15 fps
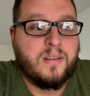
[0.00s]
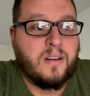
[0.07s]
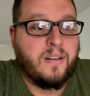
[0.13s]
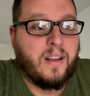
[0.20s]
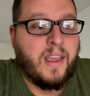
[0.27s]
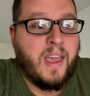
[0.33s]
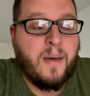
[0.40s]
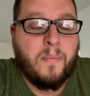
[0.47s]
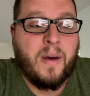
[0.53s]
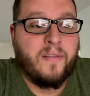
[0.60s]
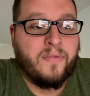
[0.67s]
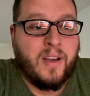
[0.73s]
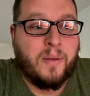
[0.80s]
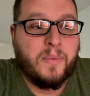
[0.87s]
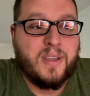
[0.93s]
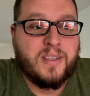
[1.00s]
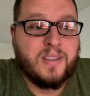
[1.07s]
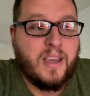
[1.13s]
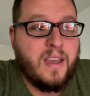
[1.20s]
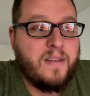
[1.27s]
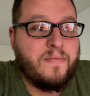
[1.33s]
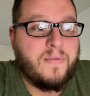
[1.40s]
and kept my family
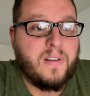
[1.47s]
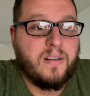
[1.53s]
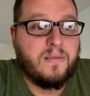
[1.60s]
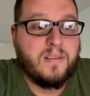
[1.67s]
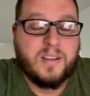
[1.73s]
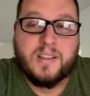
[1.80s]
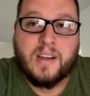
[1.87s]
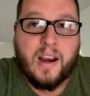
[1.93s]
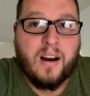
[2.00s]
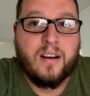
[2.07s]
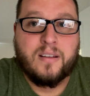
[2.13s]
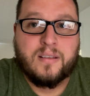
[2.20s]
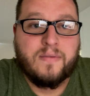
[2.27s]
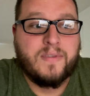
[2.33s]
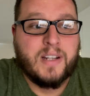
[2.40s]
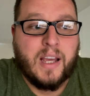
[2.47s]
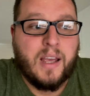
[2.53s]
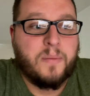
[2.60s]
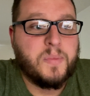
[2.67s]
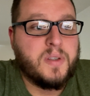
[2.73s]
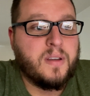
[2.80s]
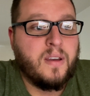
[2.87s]
safe in the scariest of
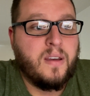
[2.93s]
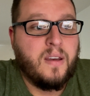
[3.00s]
times.